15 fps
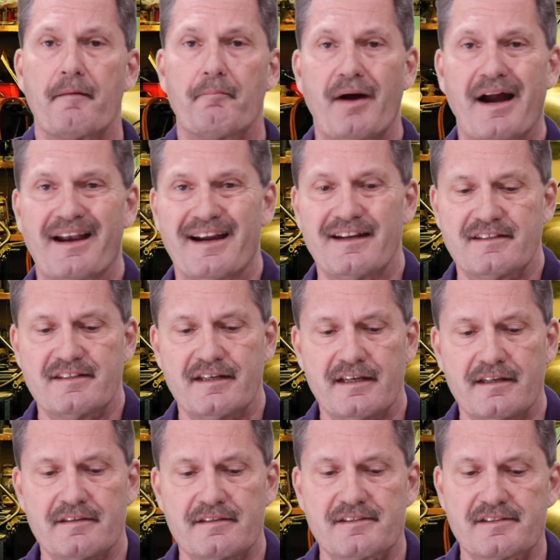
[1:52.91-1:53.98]
by
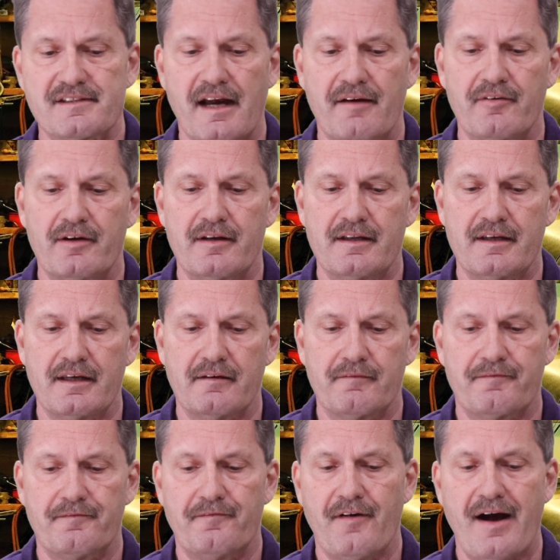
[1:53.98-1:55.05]

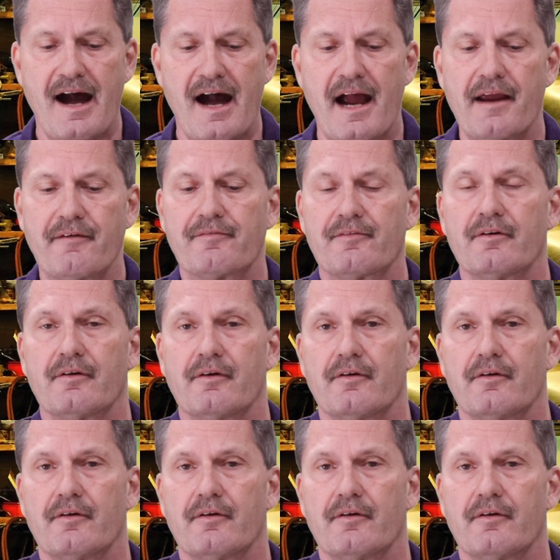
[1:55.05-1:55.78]
1975,